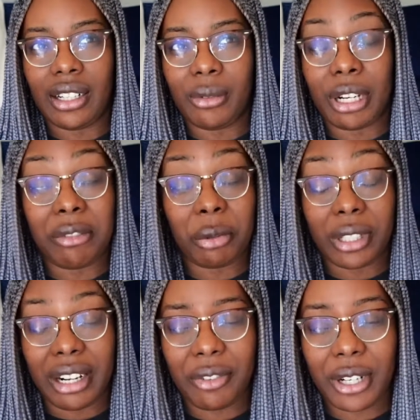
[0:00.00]
whatever,
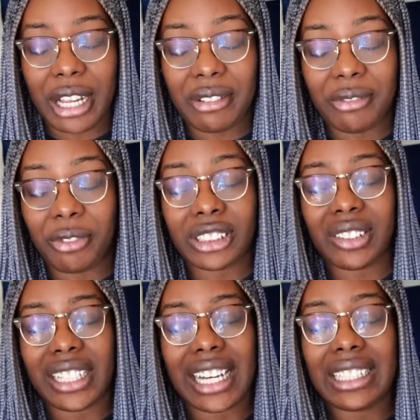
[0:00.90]
whatever. And first
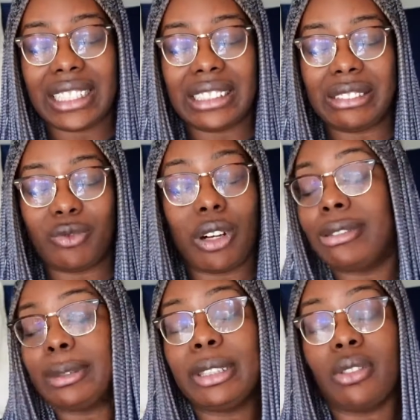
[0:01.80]
of all, that kind of
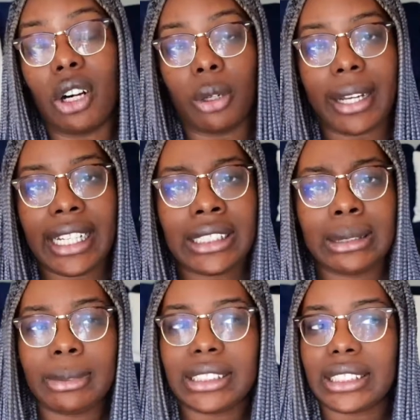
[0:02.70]
rubs me the wrong way, because
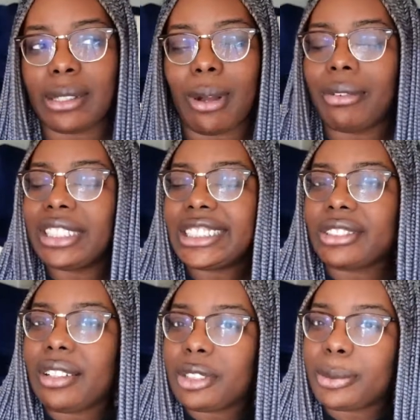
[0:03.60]
I'm just like, why were they so
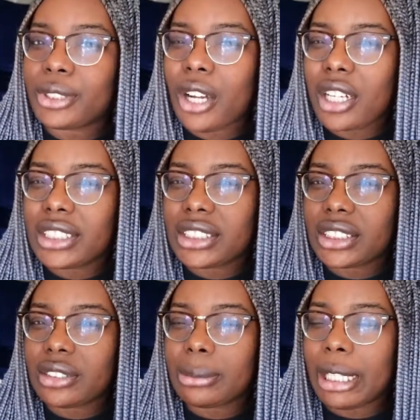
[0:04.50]
comfortable talking
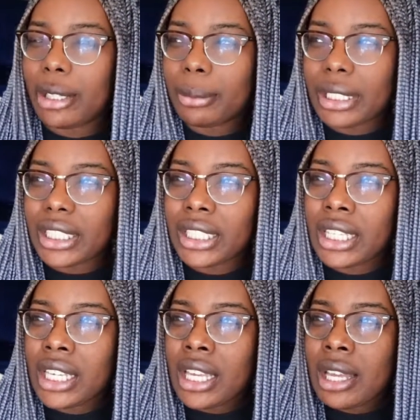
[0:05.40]
to you about me?
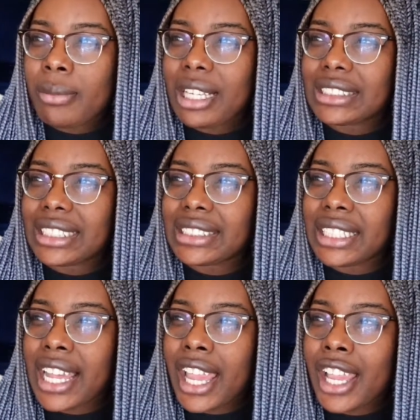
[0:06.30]
Because let's
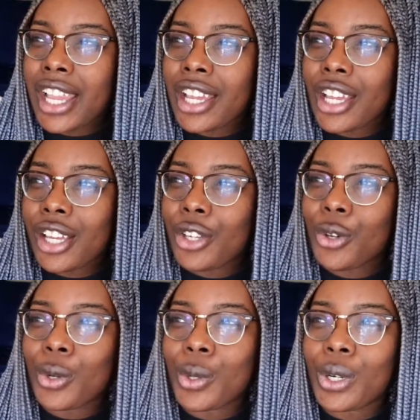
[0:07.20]
say
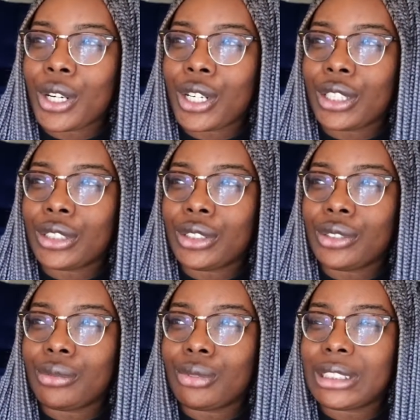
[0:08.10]

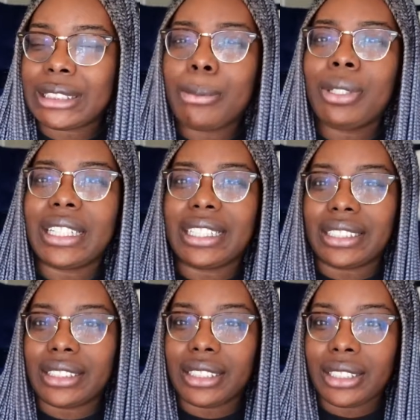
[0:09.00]
your
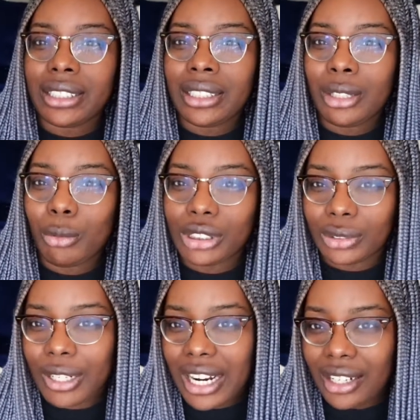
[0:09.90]
sibling was
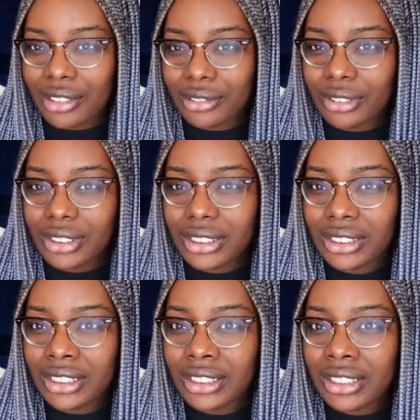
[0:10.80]
around,
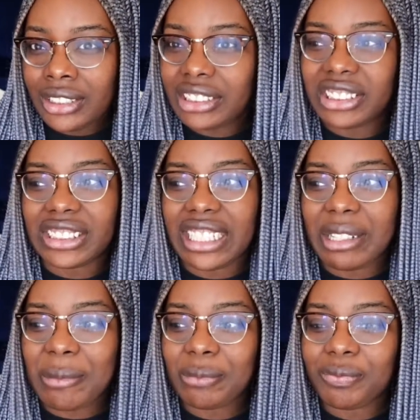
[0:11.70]
let's just say